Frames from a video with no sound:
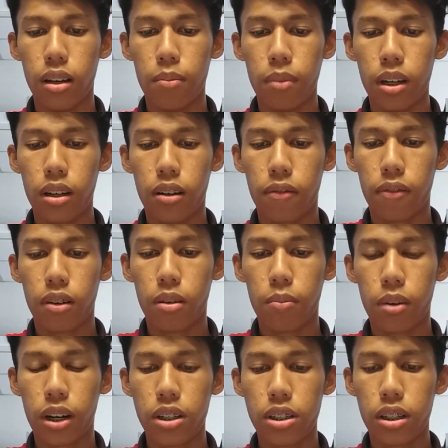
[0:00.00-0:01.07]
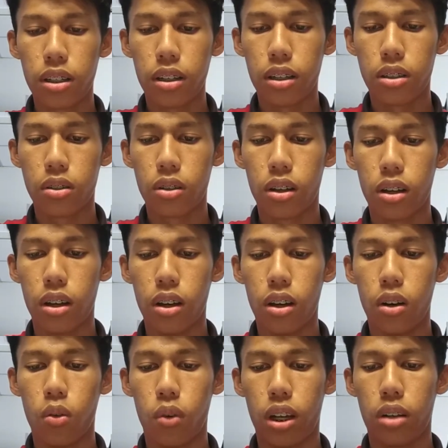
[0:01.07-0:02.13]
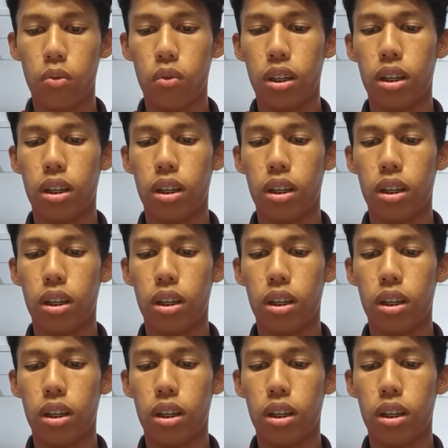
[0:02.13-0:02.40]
meaning of compression is when